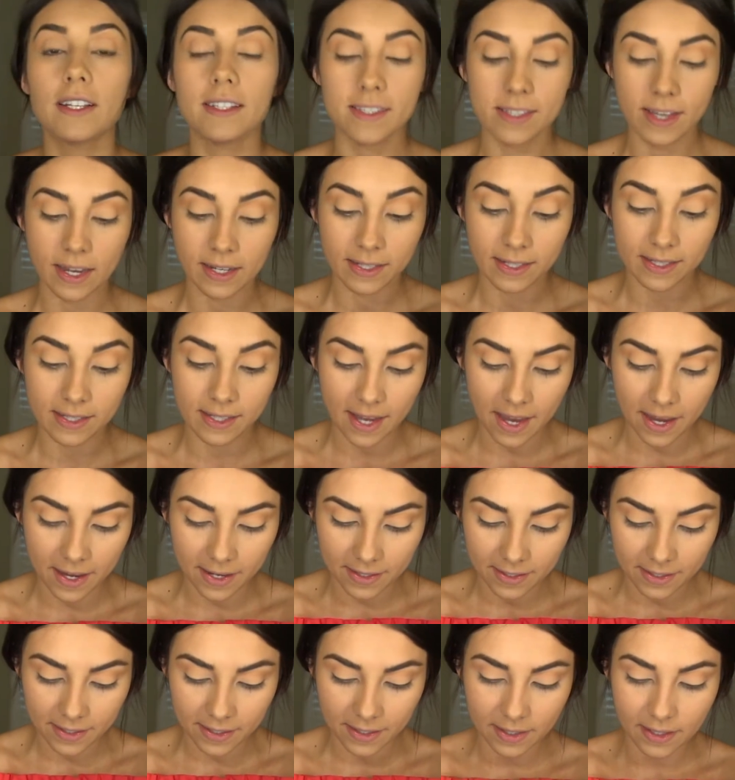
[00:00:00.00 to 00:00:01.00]

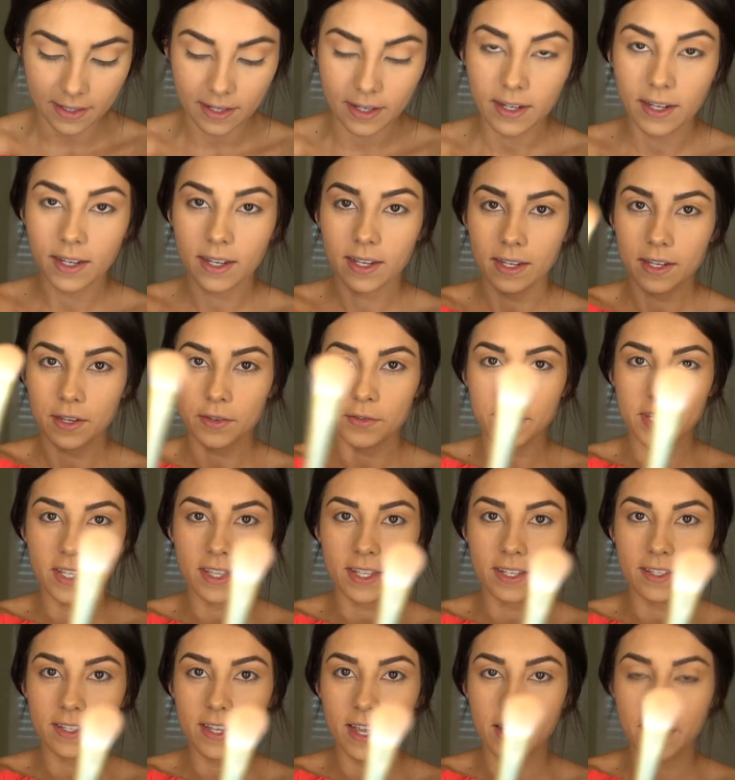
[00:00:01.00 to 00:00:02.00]
Sunset. Using
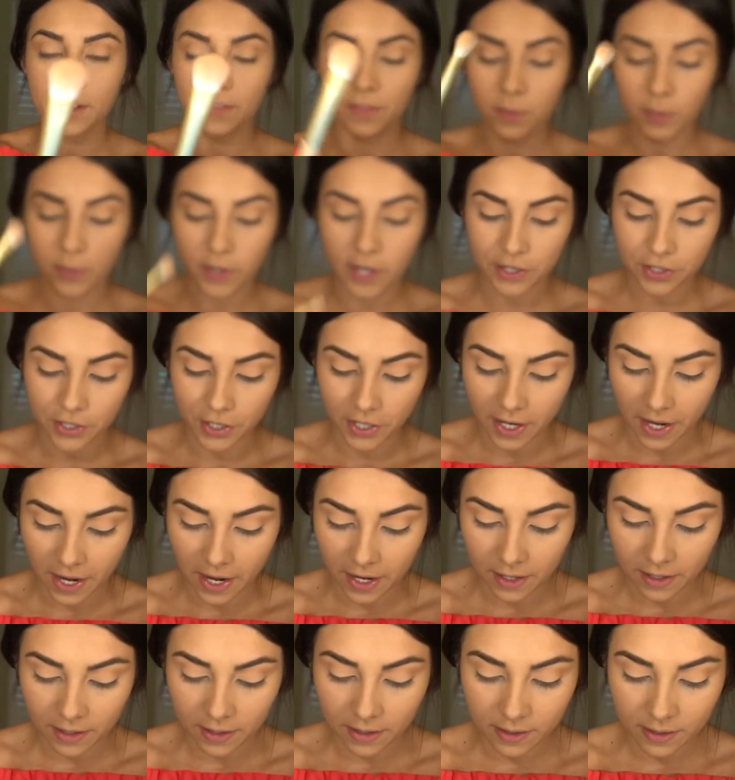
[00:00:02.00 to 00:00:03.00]
this end of the brush
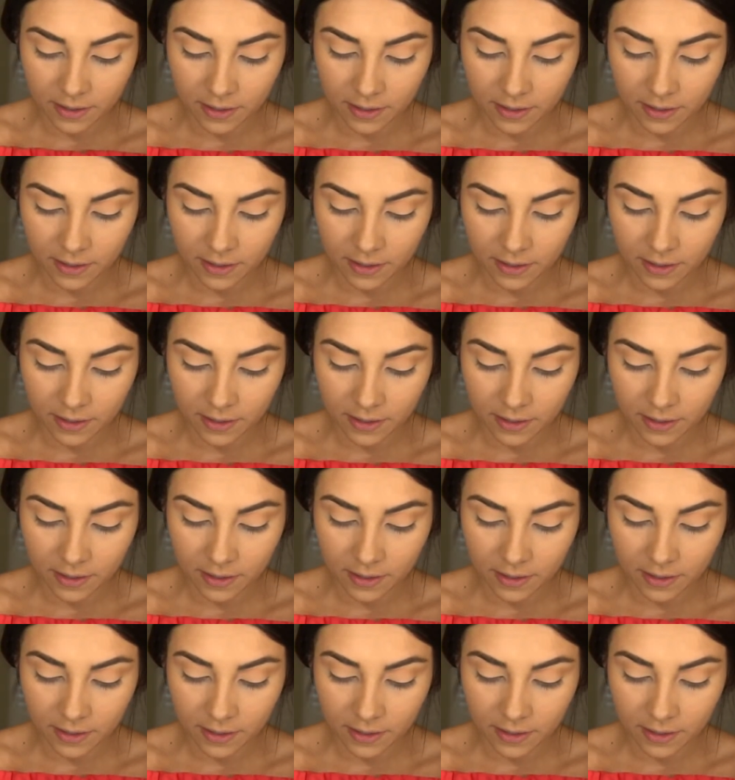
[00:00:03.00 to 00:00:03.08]
again,